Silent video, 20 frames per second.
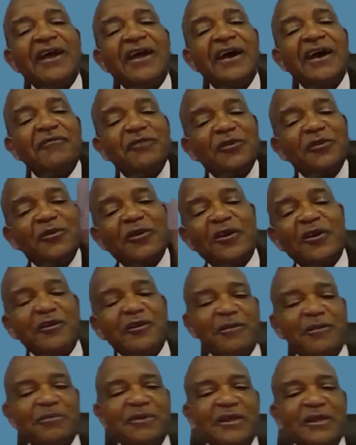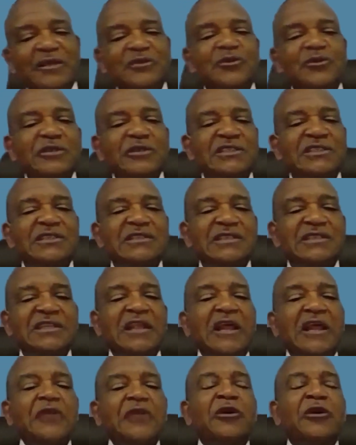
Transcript: Have you gone up? So this is it.